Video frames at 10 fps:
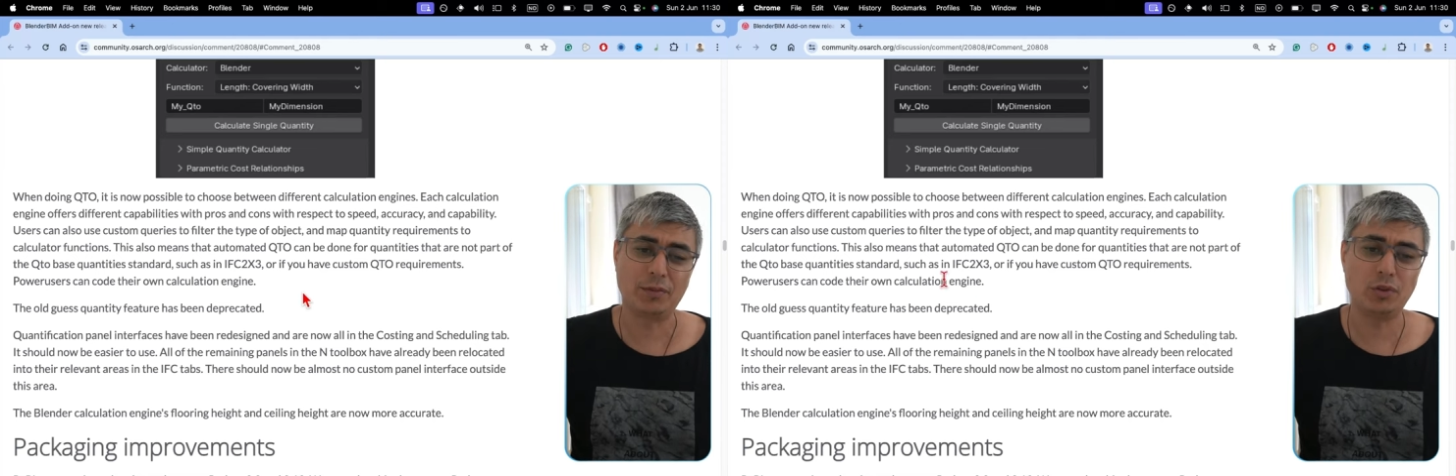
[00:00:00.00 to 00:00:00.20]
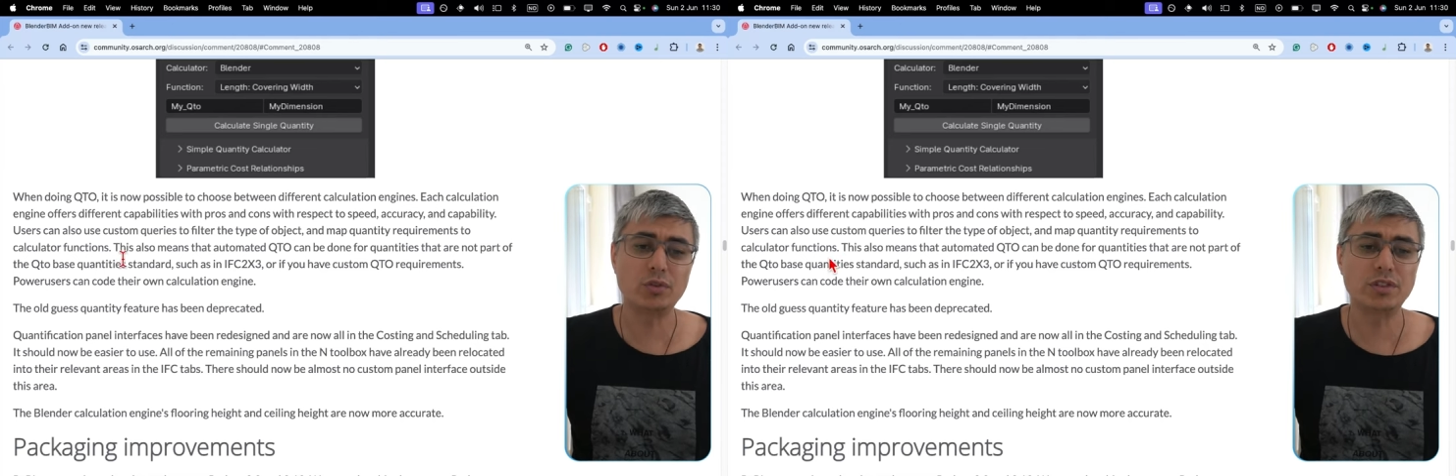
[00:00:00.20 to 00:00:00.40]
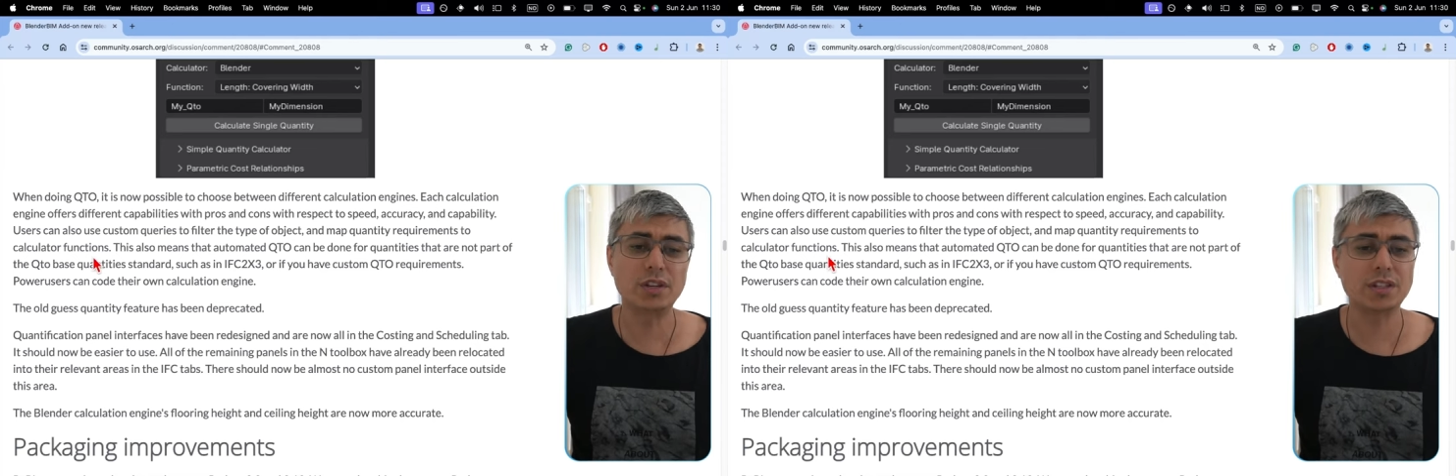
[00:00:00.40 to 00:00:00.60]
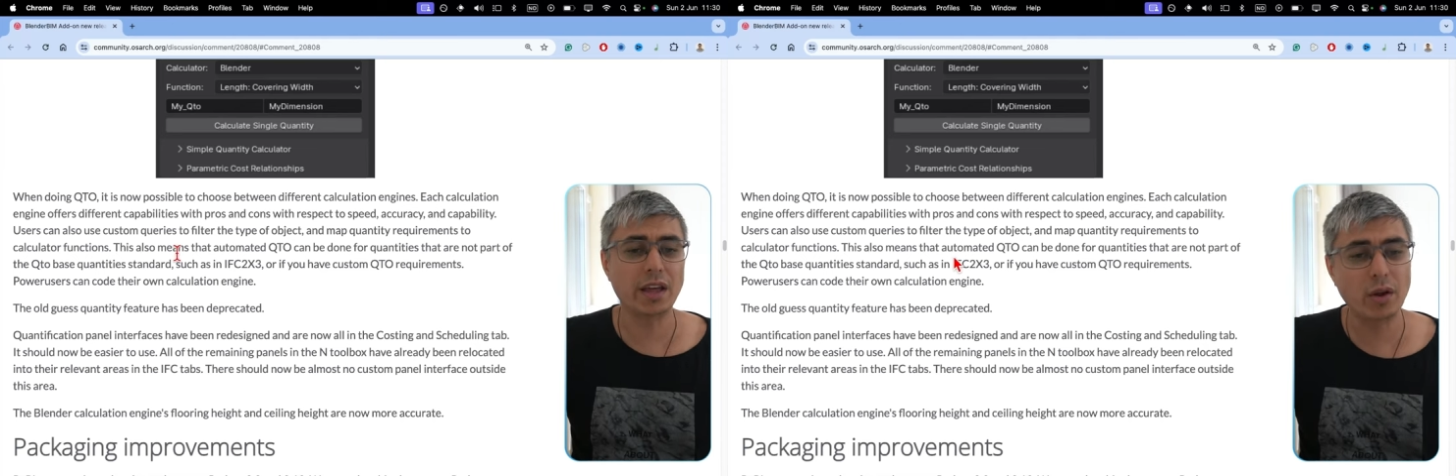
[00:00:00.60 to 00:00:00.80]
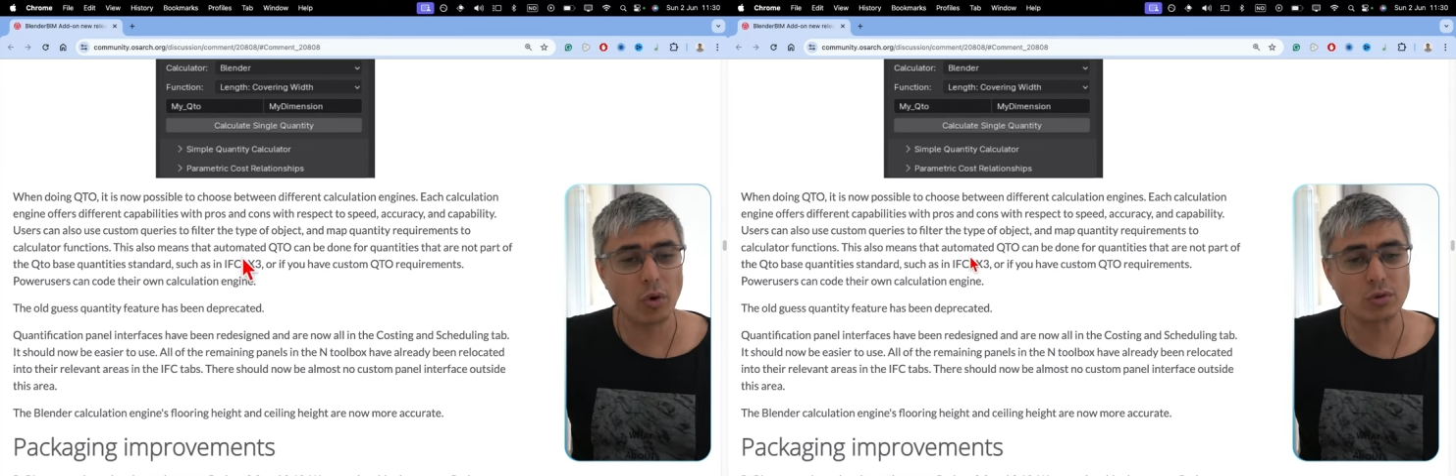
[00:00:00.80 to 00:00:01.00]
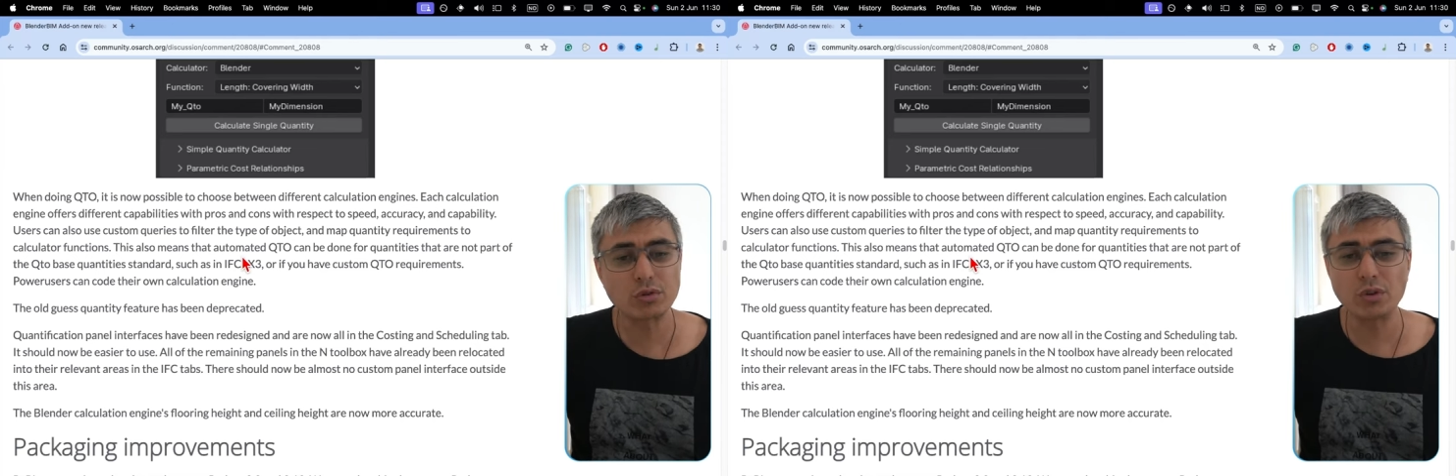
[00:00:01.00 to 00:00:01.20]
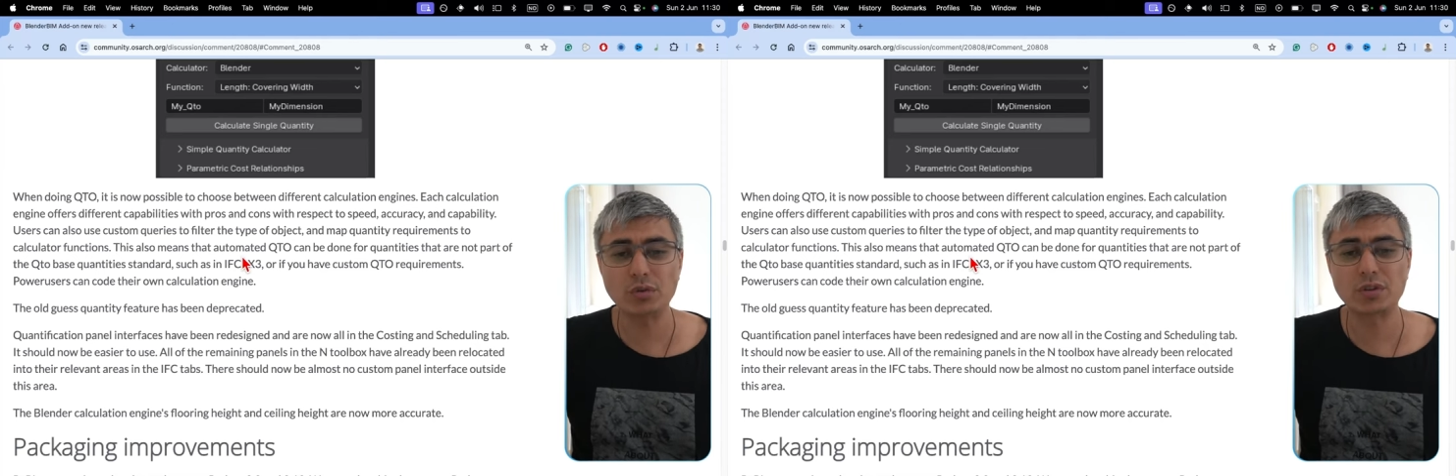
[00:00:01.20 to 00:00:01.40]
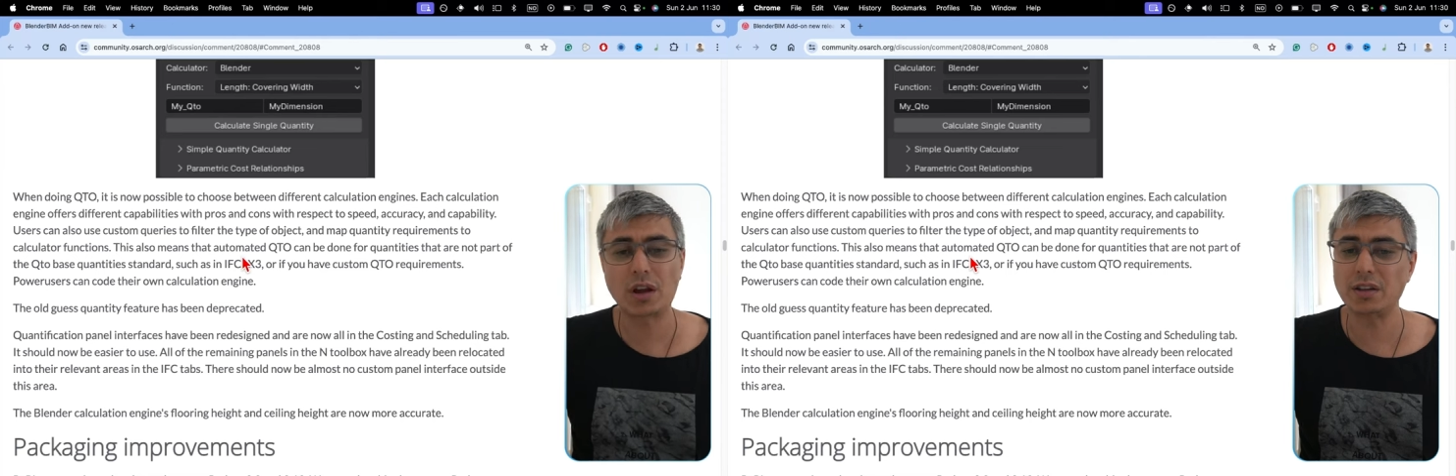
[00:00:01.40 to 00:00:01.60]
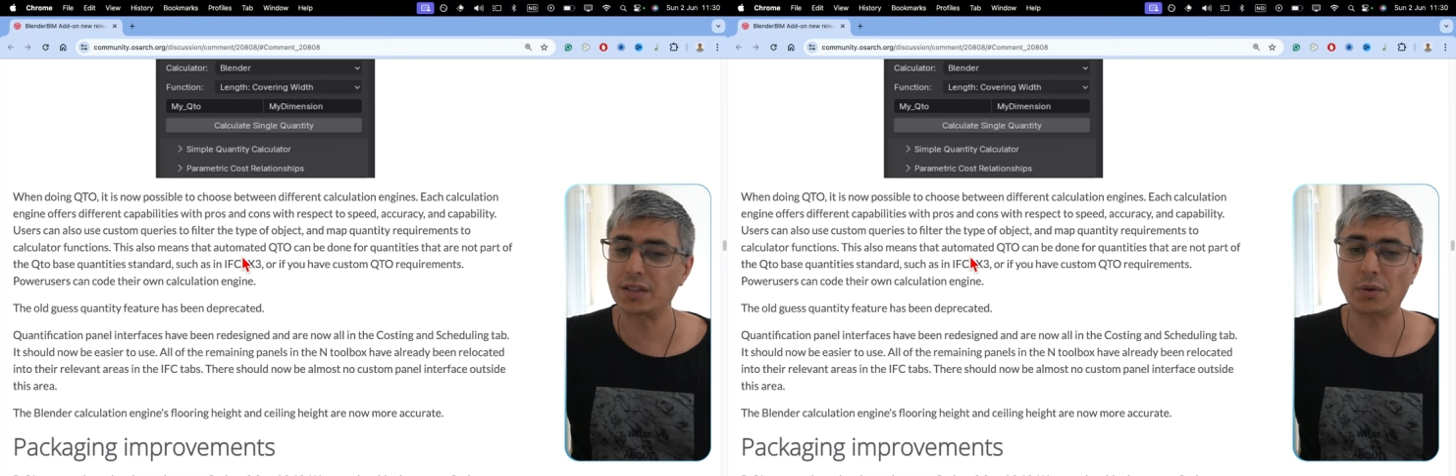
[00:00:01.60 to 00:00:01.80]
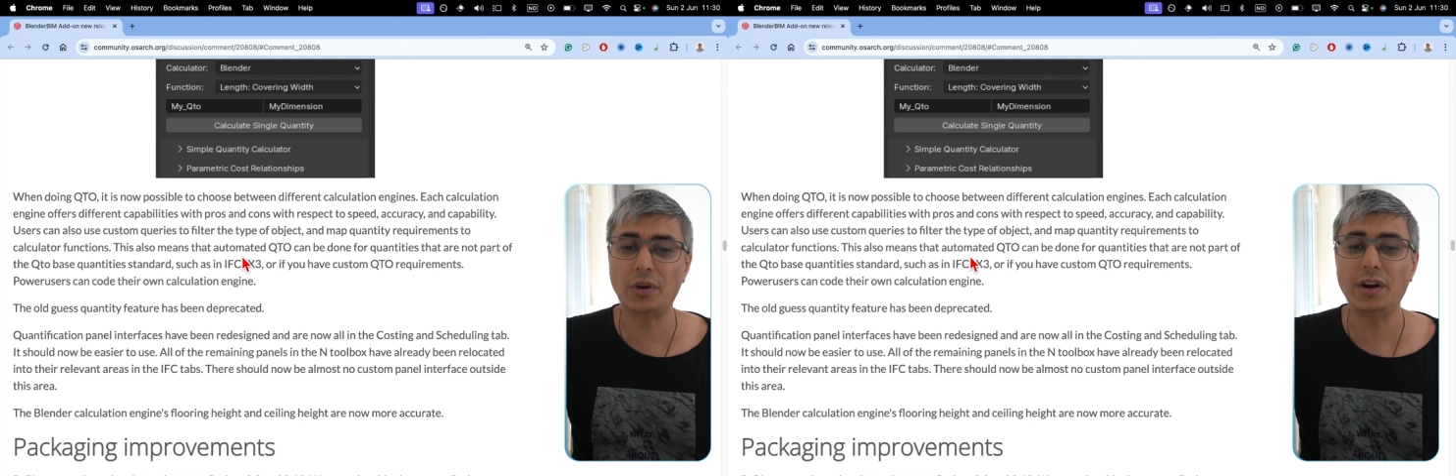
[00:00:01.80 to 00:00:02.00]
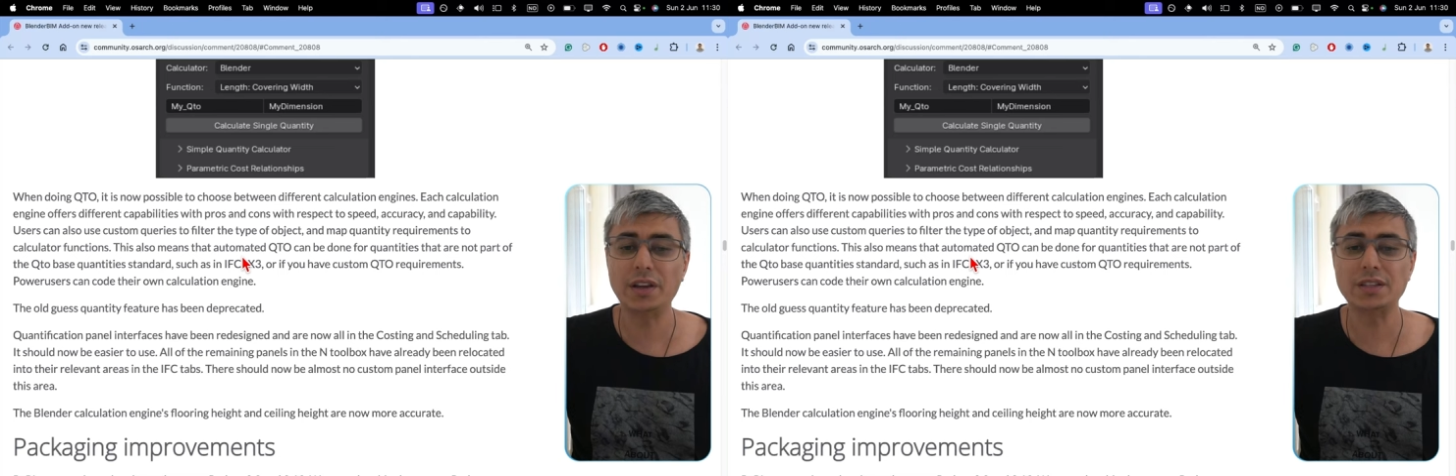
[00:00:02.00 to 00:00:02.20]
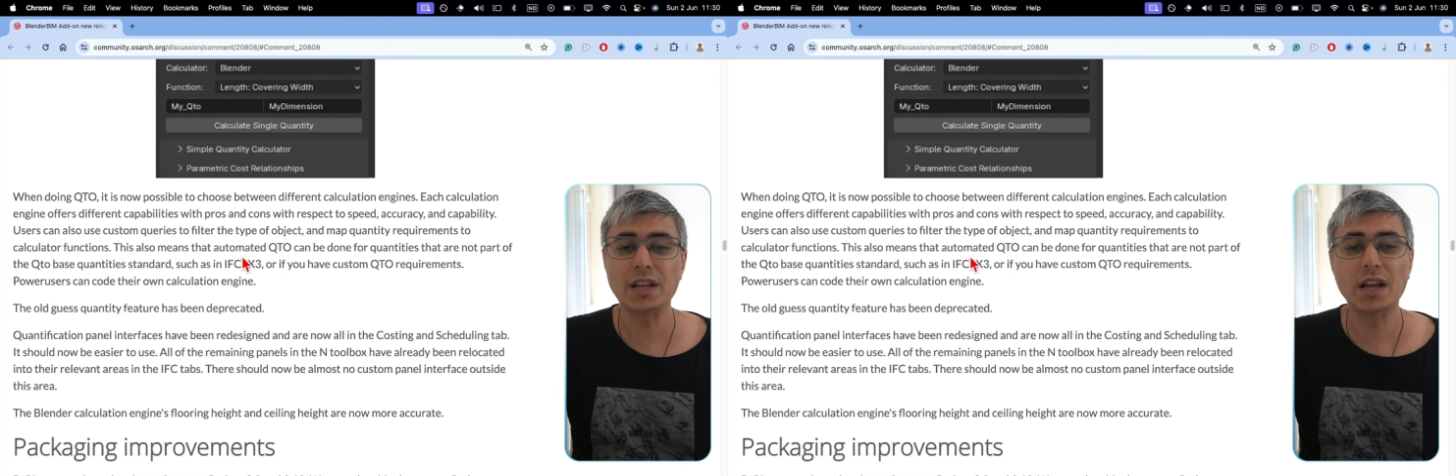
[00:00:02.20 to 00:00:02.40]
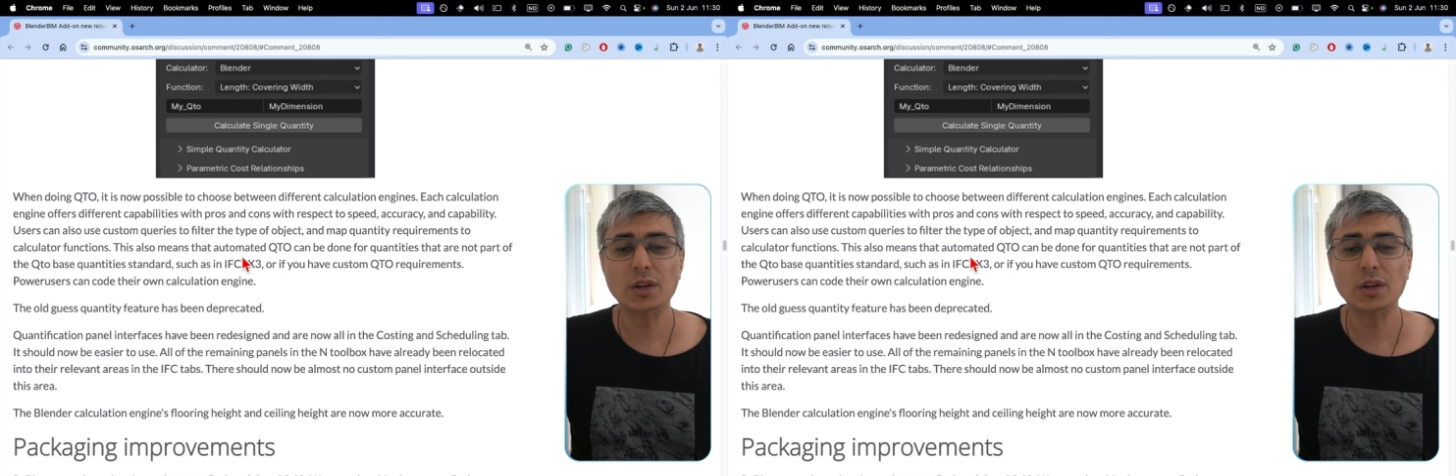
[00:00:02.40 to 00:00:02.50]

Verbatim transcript: Users can also use custom queries